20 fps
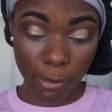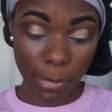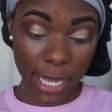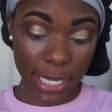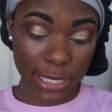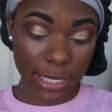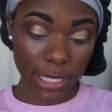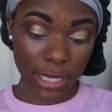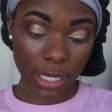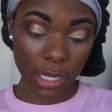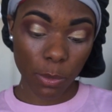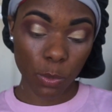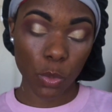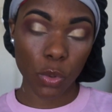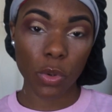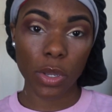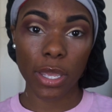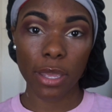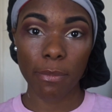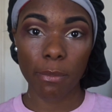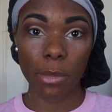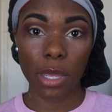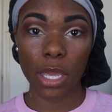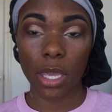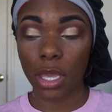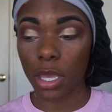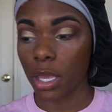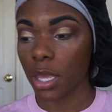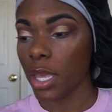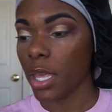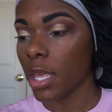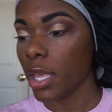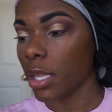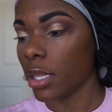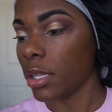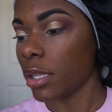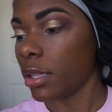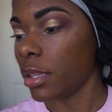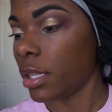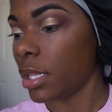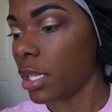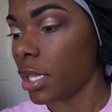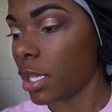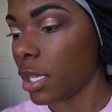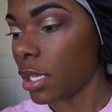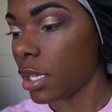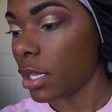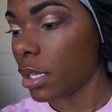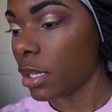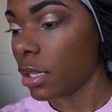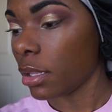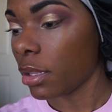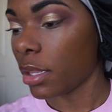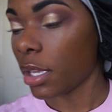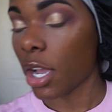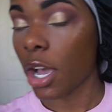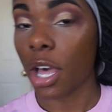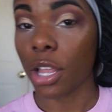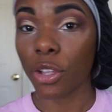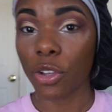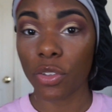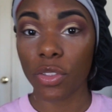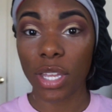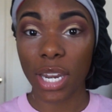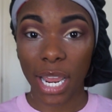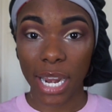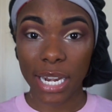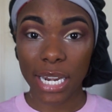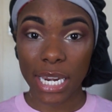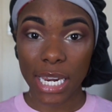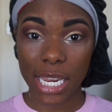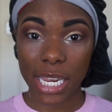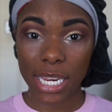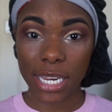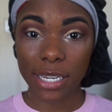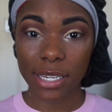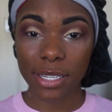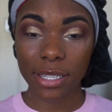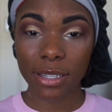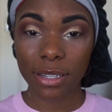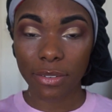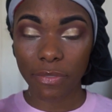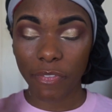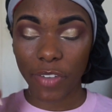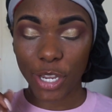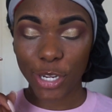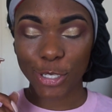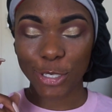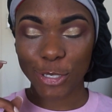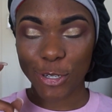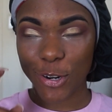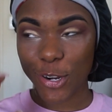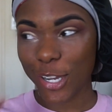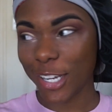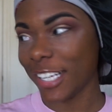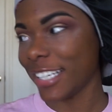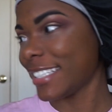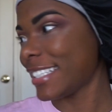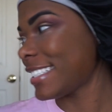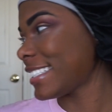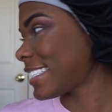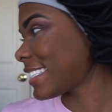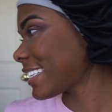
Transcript: mixing them will get me the color that I need. Fingers crossed.